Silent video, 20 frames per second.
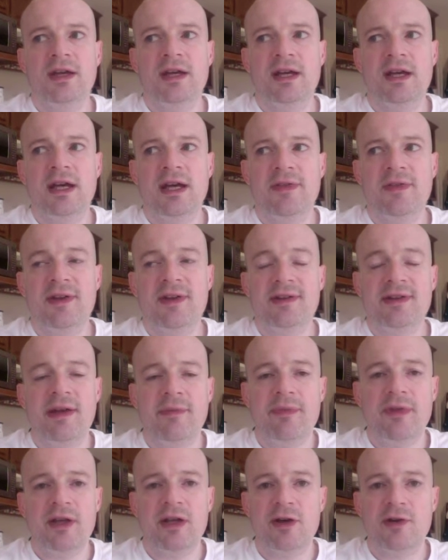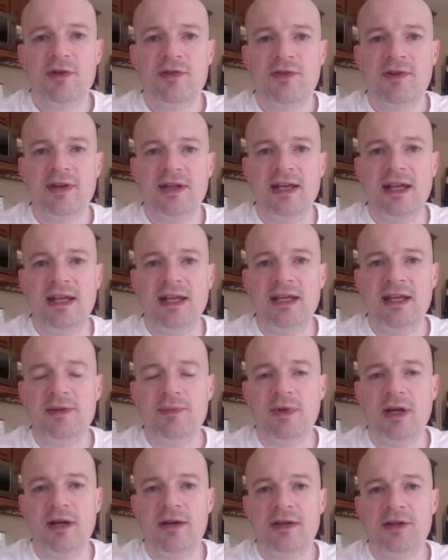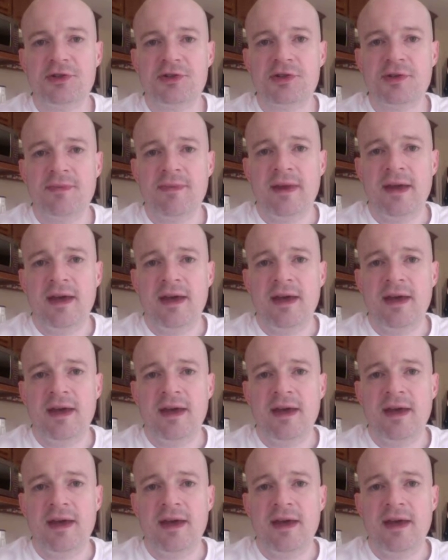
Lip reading: And the same thing goes for dating and marriage.